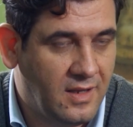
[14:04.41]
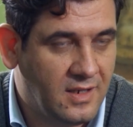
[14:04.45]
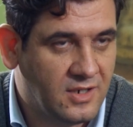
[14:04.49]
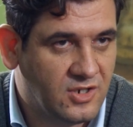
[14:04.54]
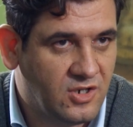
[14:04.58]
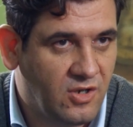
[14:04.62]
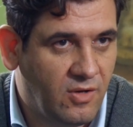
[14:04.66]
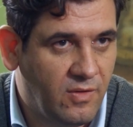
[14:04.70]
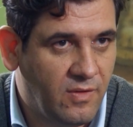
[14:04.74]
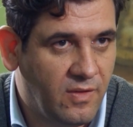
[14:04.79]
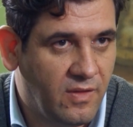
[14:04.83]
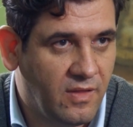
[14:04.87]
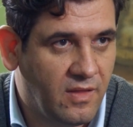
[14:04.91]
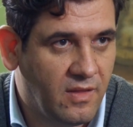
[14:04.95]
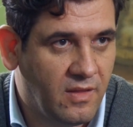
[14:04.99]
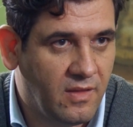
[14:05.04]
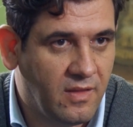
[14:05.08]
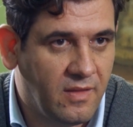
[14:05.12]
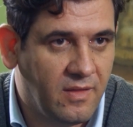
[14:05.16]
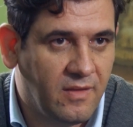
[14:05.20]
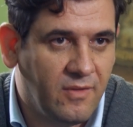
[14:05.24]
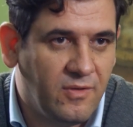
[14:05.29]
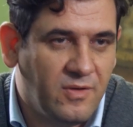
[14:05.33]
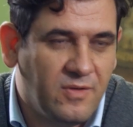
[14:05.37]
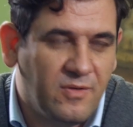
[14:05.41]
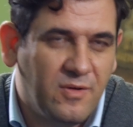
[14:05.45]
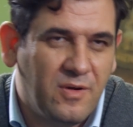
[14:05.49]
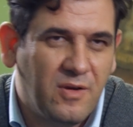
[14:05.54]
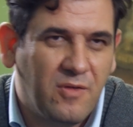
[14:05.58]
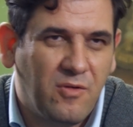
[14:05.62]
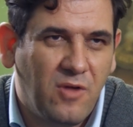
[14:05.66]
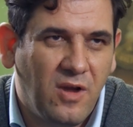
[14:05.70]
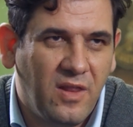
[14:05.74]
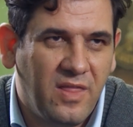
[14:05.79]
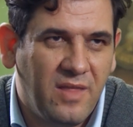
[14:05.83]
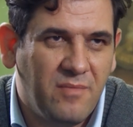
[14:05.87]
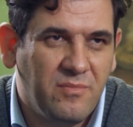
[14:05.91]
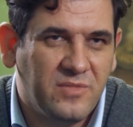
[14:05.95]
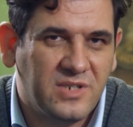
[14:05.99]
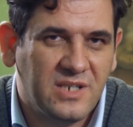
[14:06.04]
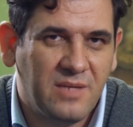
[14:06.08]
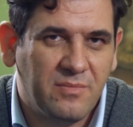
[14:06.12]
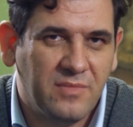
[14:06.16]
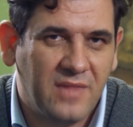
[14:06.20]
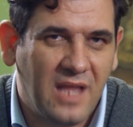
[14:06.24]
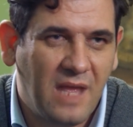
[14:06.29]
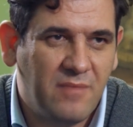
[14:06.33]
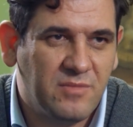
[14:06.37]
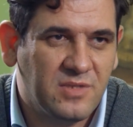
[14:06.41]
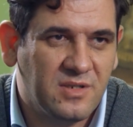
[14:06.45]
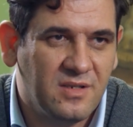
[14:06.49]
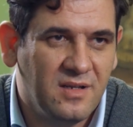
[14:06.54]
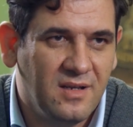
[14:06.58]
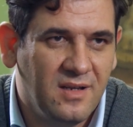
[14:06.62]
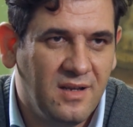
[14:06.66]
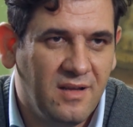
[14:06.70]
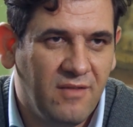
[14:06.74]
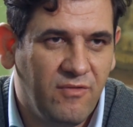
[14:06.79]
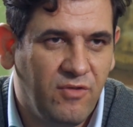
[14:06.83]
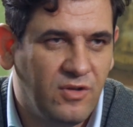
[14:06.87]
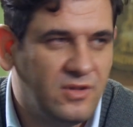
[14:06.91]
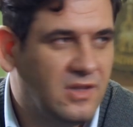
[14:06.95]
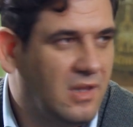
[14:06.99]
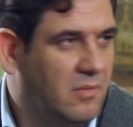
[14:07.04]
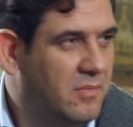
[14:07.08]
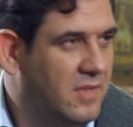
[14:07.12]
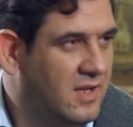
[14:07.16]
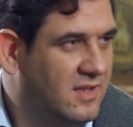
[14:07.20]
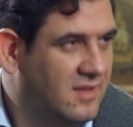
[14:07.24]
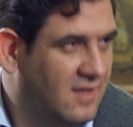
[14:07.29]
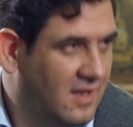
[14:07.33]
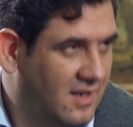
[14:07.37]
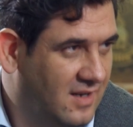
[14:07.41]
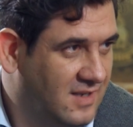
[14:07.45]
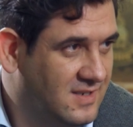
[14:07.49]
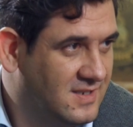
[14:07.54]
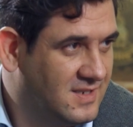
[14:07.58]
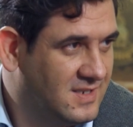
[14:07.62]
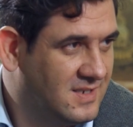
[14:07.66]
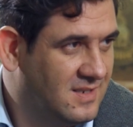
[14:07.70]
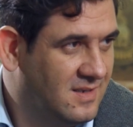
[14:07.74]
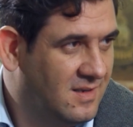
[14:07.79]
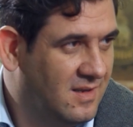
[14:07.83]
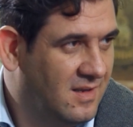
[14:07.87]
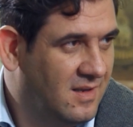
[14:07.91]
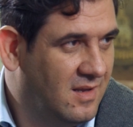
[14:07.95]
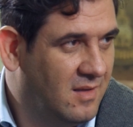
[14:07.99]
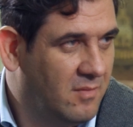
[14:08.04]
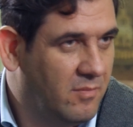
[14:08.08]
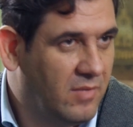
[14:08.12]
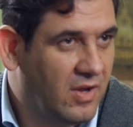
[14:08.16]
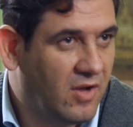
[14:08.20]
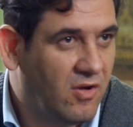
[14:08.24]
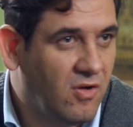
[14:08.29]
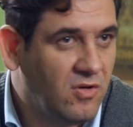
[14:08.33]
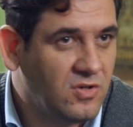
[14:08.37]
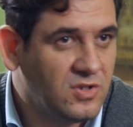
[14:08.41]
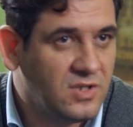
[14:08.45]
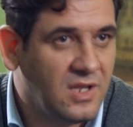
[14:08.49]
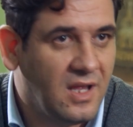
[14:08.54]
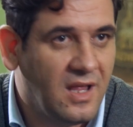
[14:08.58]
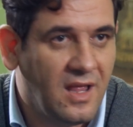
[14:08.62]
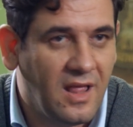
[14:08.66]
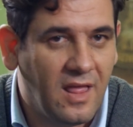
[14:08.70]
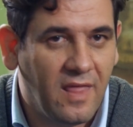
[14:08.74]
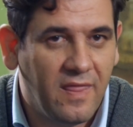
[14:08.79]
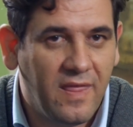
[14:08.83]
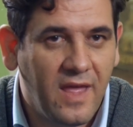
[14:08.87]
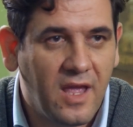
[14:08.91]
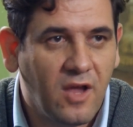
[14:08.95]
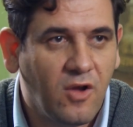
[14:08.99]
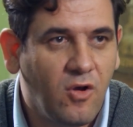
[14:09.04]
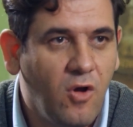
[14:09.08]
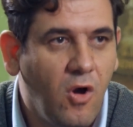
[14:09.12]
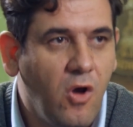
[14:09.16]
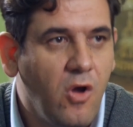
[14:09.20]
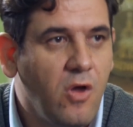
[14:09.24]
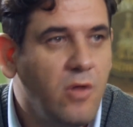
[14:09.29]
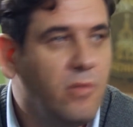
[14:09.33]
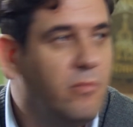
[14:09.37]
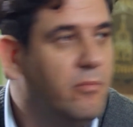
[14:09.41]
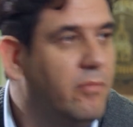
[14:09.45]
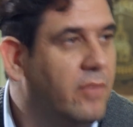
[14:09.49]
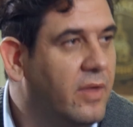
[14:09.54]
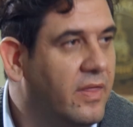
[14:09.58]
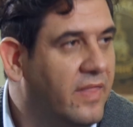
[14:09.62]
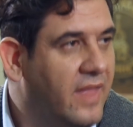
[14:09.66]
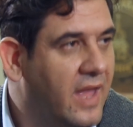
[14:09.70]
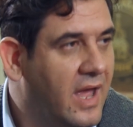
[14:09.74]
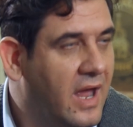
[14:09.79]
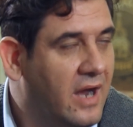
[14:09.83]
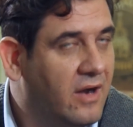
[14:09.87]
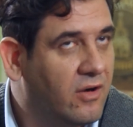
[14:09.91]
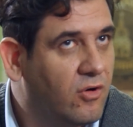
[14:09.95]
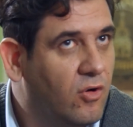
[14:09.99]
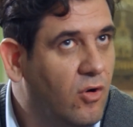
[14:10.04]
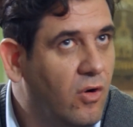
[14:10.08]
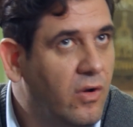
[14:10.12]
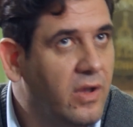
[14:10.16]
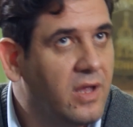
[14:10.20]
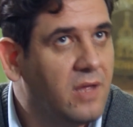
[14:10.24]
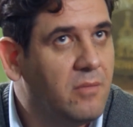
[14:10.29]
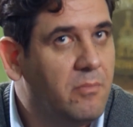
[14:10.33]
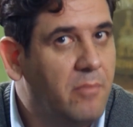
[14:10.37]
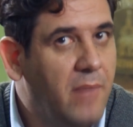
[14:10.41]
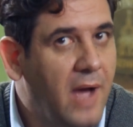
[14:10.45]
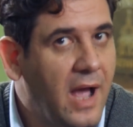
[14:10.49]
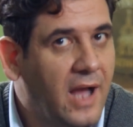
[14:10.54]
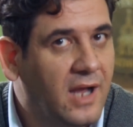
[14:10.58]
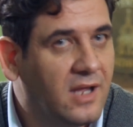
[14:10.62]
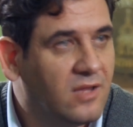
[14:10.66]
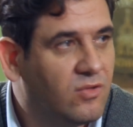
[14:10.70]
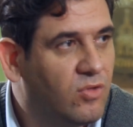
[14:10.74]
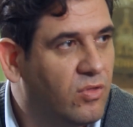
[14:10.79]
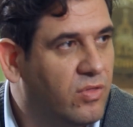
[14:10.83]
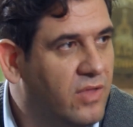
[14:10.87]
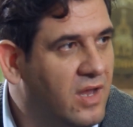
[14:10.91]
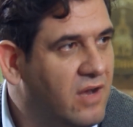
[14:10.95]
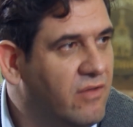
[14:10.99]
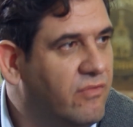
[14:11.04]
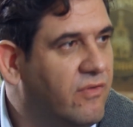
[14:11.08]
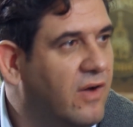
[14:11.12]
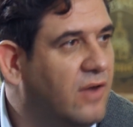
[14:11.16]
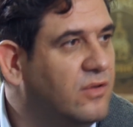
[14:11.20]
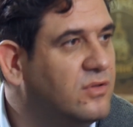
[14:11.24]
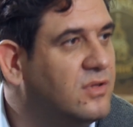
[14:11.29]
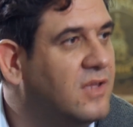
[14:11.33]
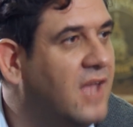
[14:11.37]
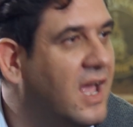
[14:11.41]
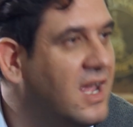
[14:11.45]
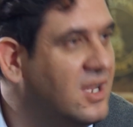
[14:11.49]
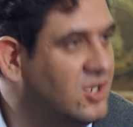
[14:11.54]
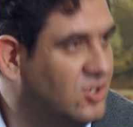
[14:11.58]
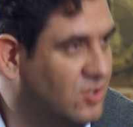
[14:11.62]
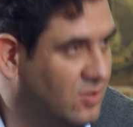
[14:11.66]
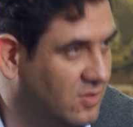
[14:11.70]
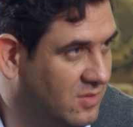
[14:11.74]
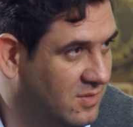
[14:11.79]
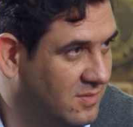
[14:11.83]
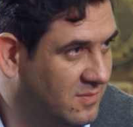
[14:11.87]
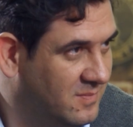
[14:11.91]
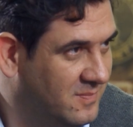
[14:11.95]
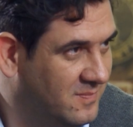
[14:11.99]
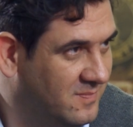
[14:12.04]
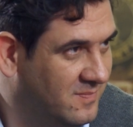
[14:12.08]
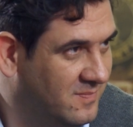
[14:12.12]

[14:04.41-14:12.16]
So we, we call them sometimes fundamentalists because they, go, they are going back to their foundation.